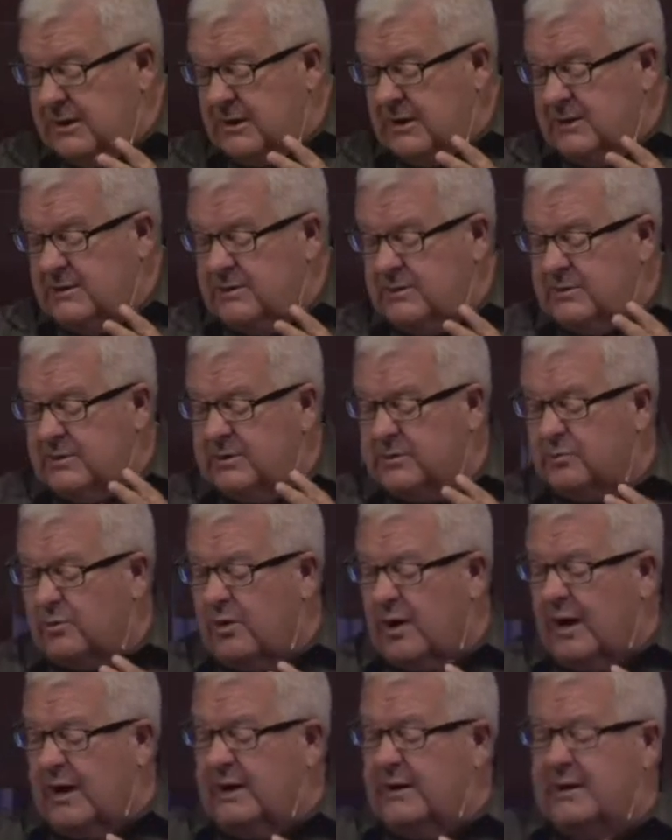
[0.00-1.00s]
Indian
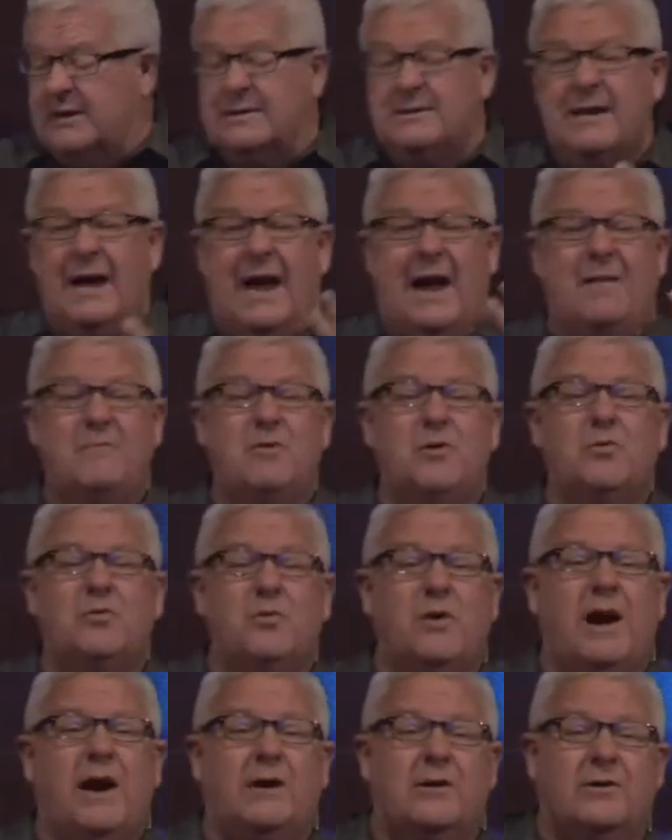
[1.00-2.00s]
writings have a
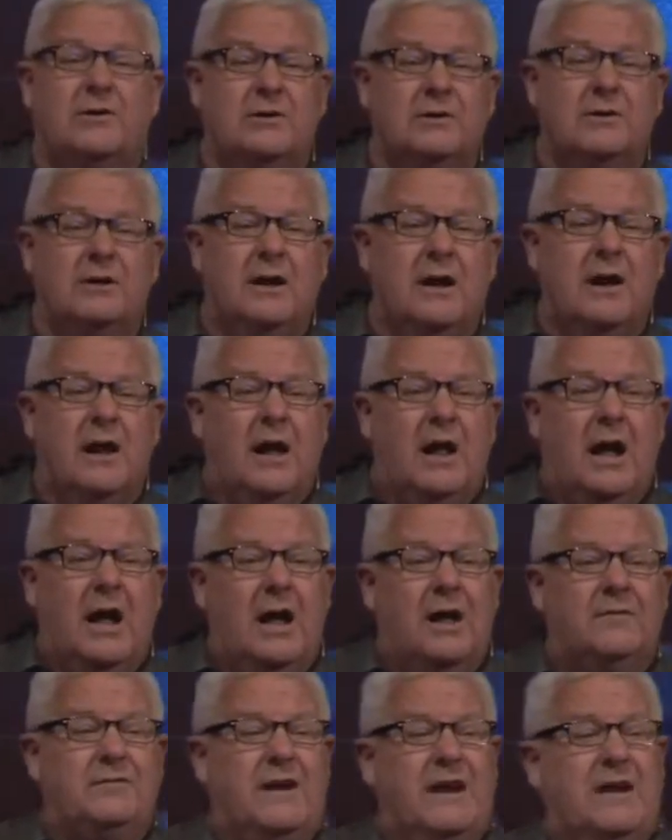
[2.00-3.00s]
record
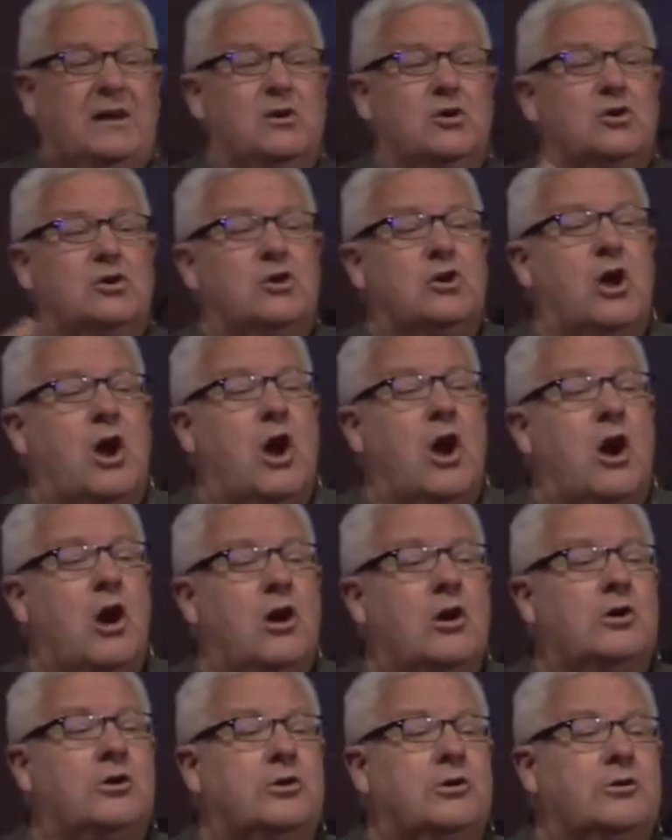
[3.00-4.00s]
of a
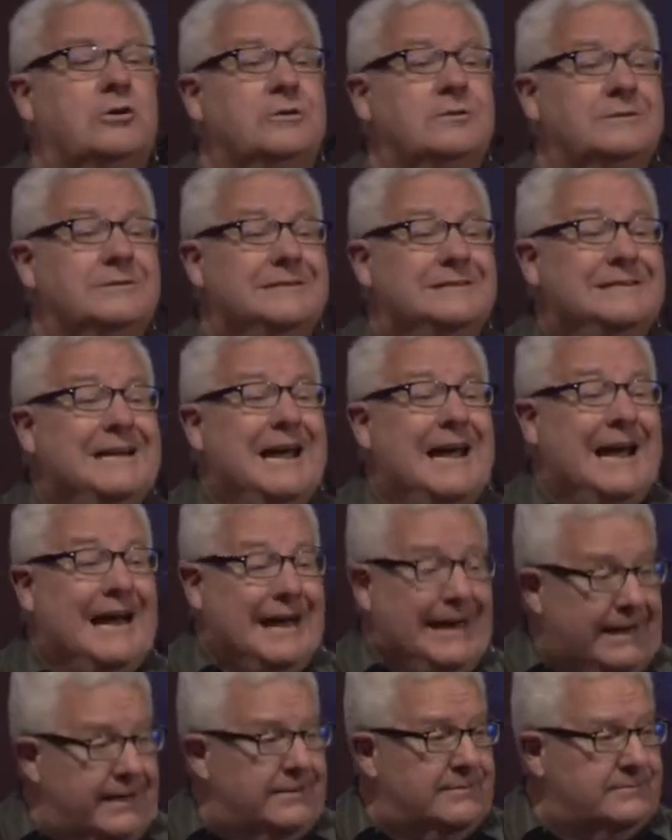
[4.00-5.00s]
longer
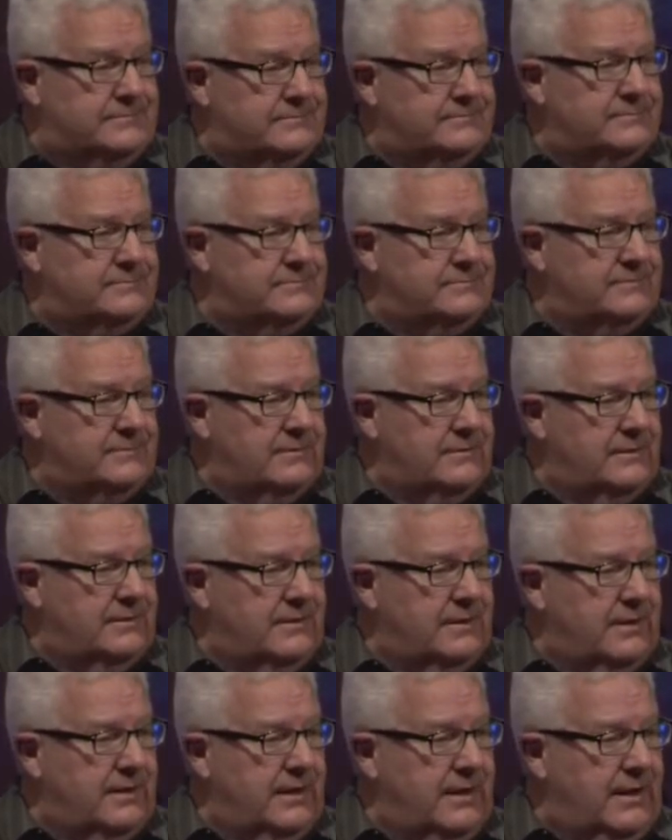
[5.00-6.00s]
day.
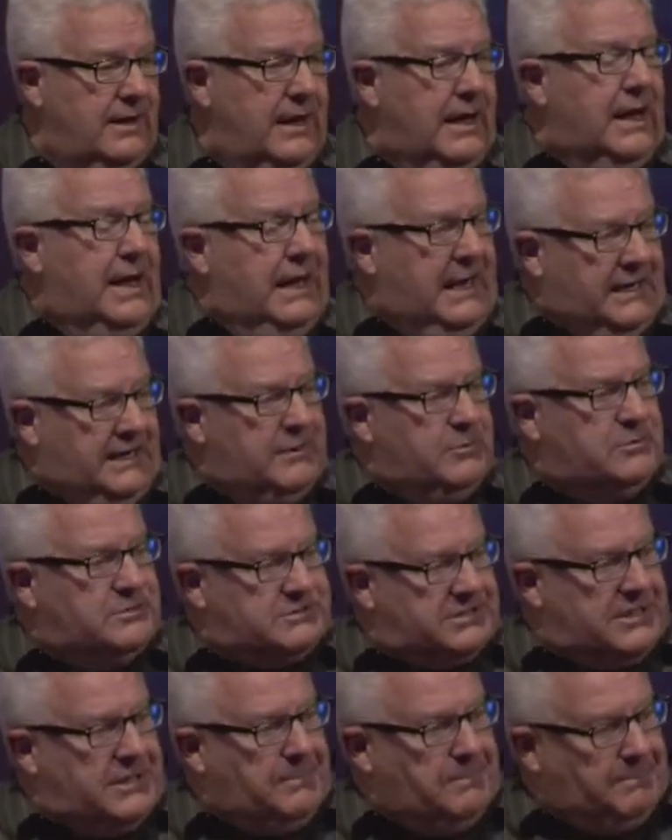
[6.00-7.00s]
And it
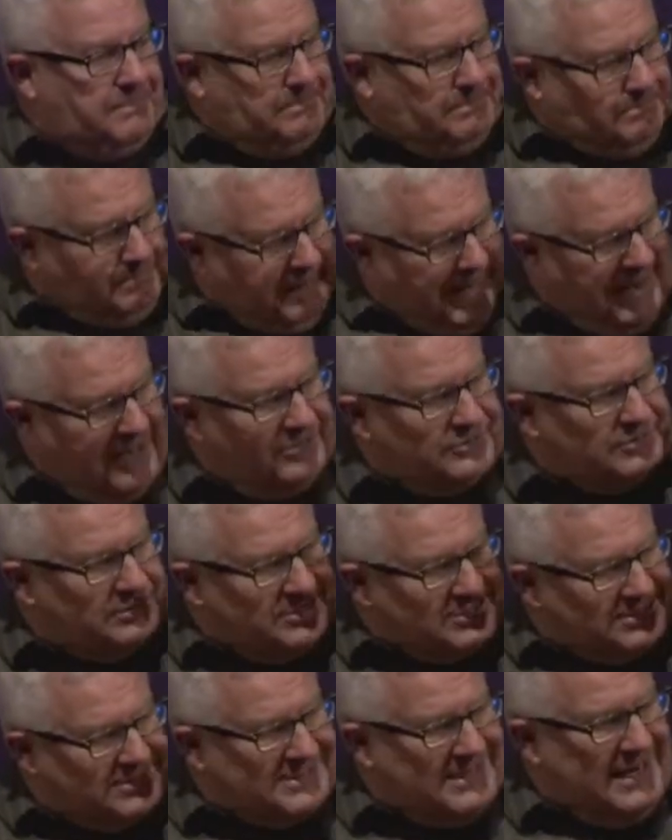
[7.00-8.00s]
was at about
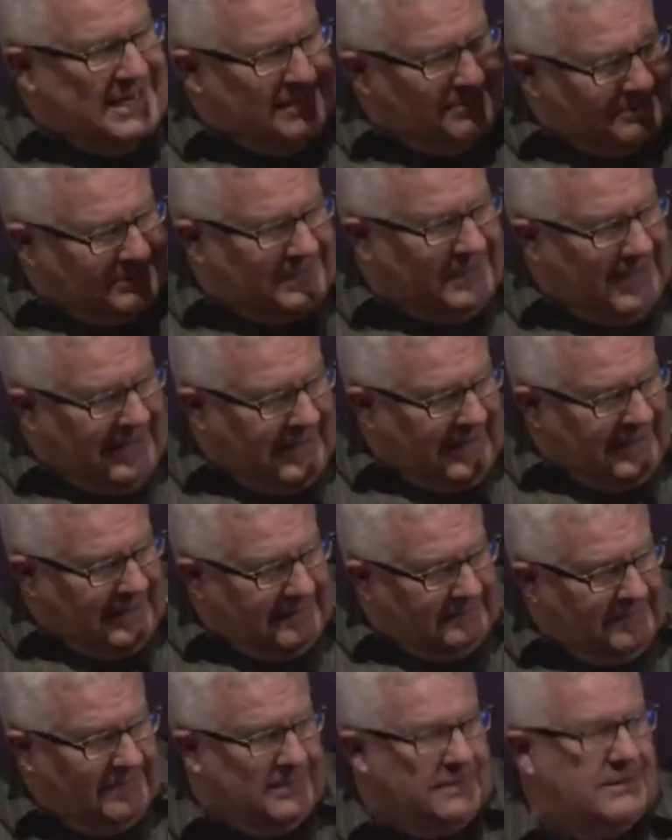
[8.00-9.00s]
the same
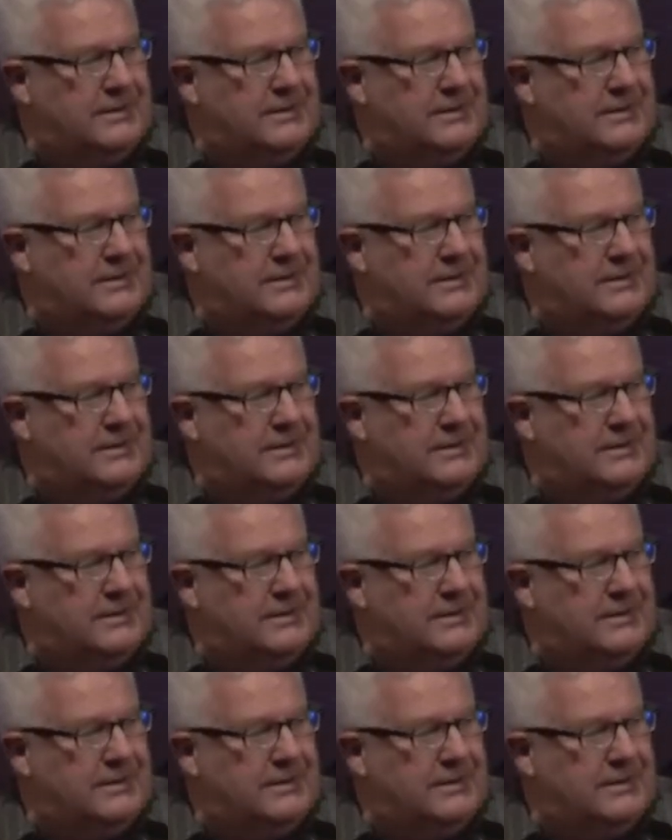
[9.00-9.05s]
time